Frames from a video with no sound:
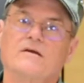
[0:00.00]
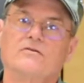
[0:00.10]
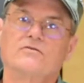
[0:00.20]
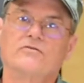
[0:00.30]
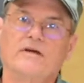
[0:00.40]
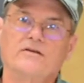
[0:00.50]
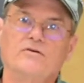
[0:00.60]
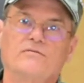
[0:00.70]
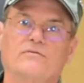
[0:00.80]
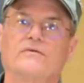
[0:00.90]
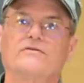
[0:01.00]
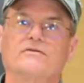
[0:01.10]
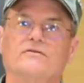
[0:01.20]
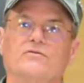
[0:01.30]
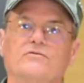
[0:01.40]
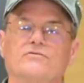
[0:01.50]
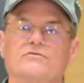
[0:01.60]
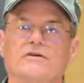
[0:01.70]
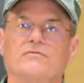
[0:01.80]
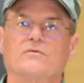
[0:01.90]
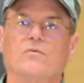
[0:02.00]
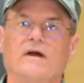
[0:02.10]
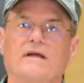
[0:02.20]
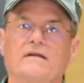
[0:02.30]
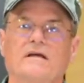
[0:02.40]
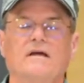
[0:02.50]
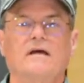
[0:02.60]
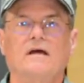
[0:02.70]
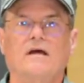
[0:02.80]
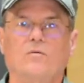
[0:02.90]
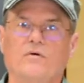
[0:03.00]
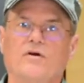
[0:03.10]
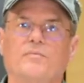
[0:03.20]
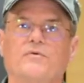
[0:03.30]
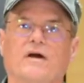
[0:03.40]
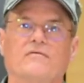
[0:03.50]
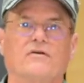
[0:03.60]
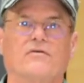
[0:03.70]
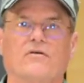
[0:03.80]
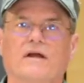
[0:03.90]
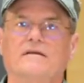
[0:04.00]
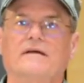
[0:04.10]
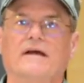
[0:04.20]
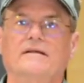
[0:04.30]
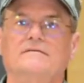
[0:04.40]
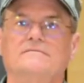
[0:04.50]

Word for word: So thank you for visiting Do It Yourself with Wayne, and we hope you have a great day.